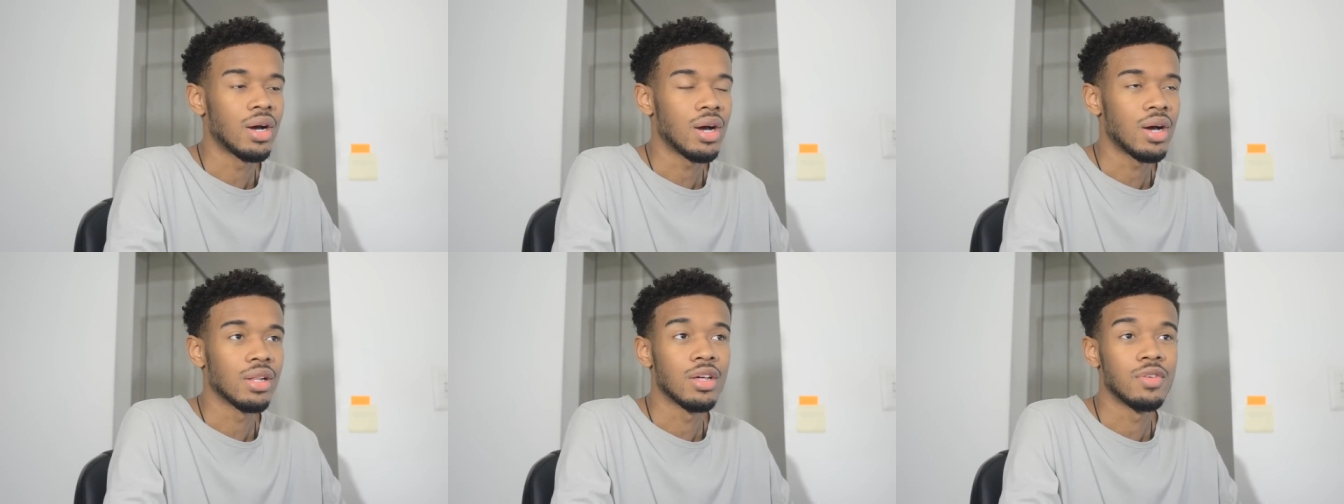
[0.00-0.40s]

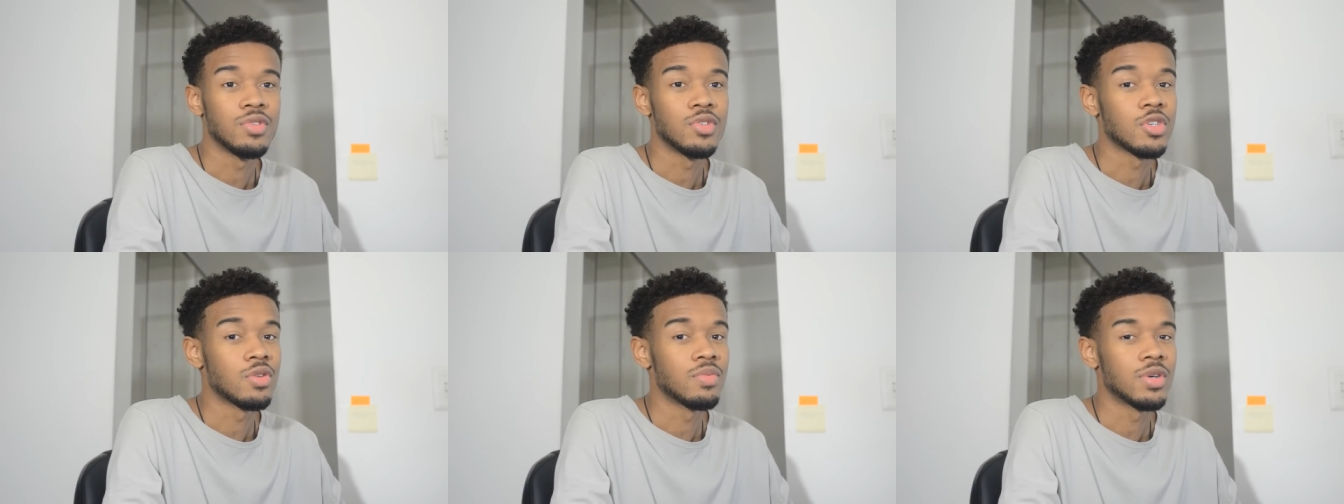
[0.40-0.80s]
I love you
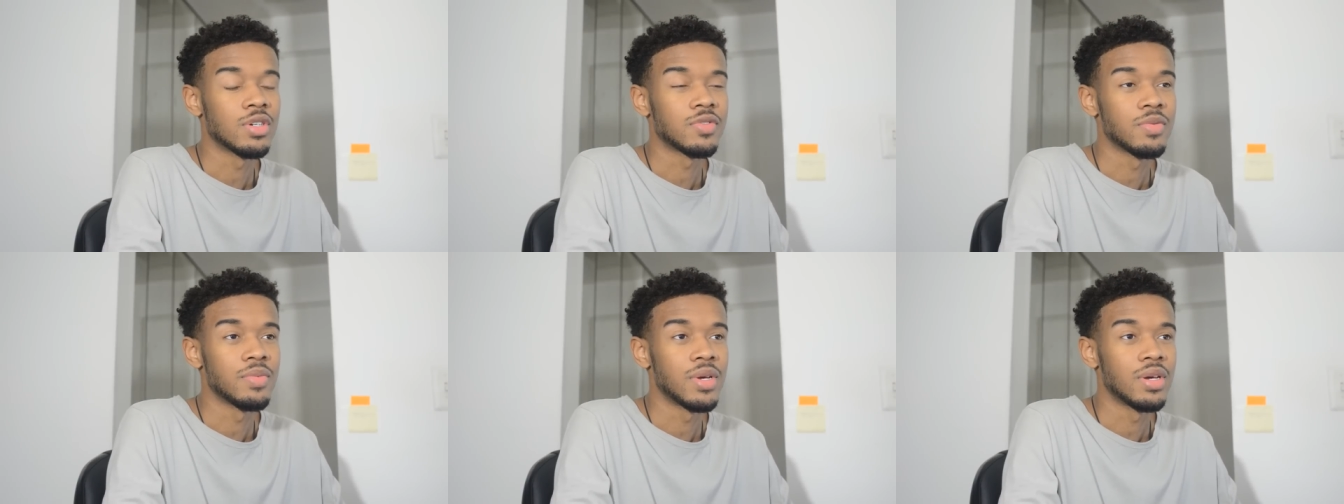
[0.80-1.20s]
so much
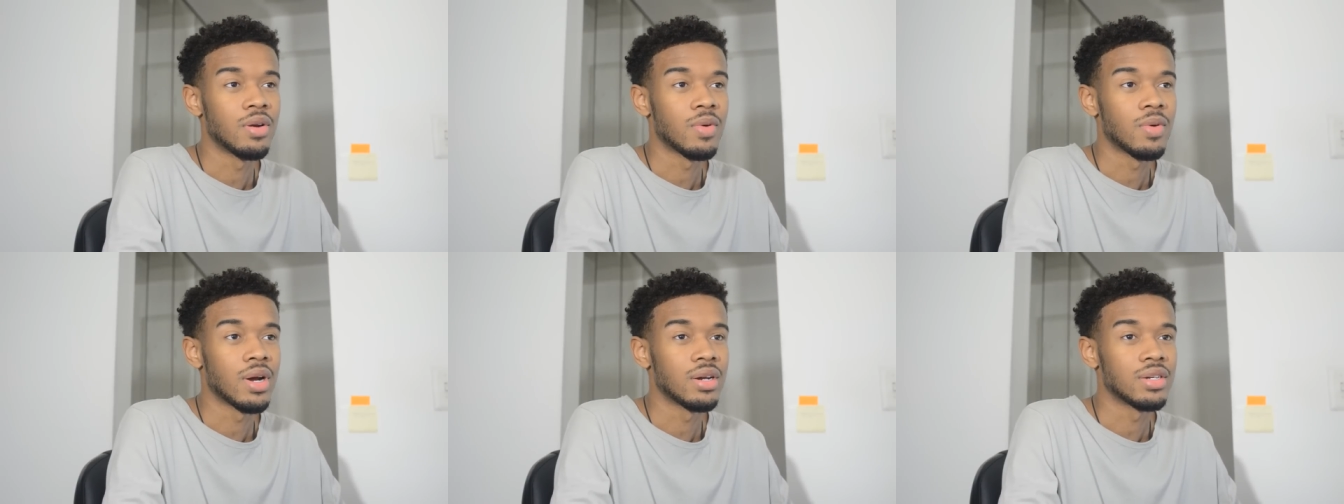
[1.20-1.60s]
for being
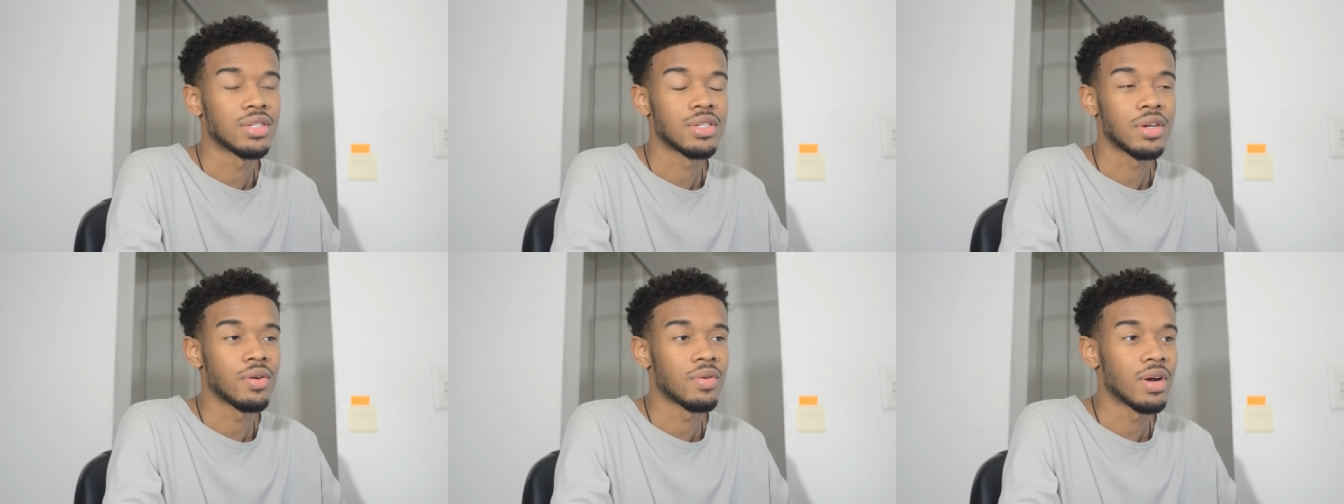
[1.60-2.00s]
around and
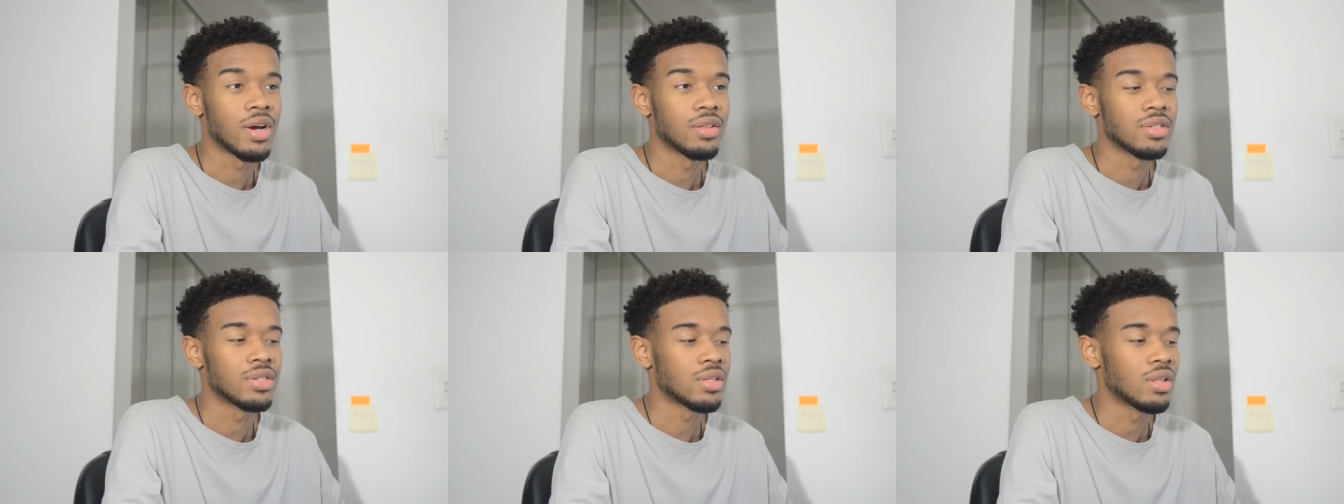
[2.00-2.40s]
sticking
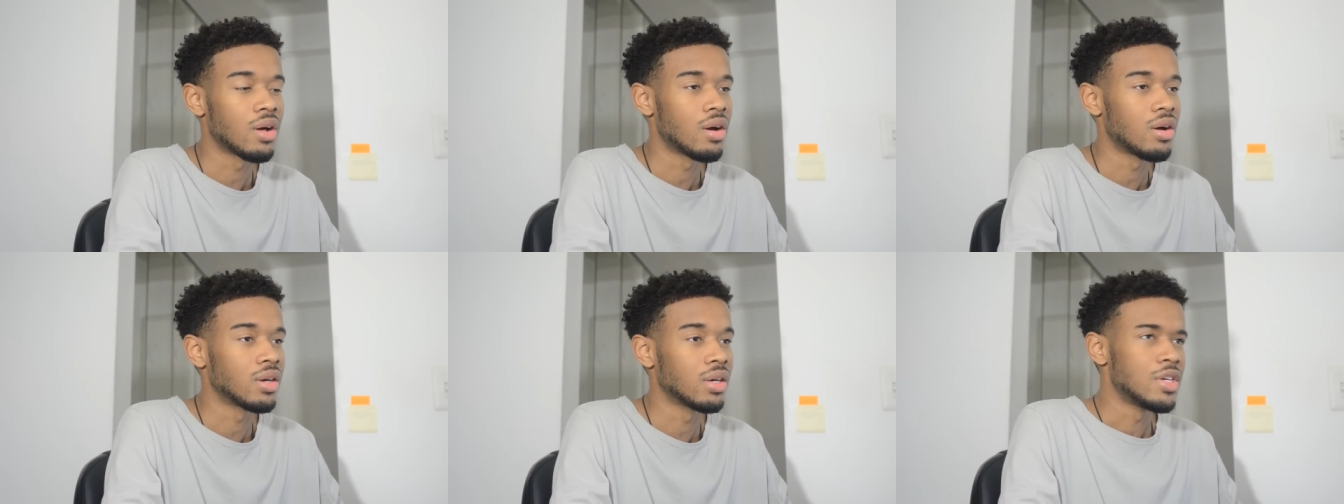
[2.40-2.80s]
around this
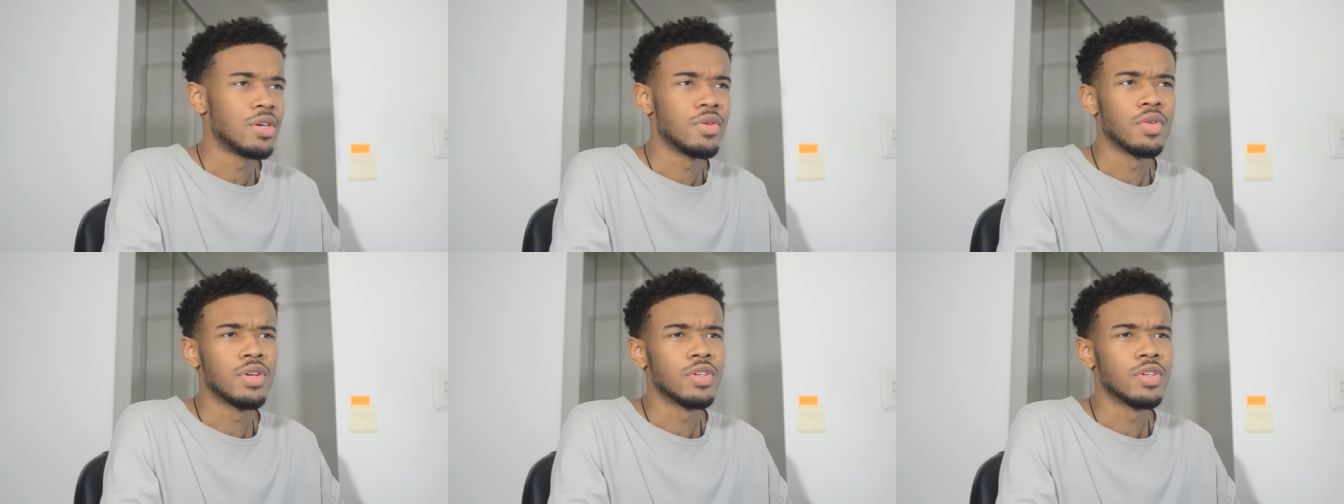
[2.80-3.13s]
long and continuing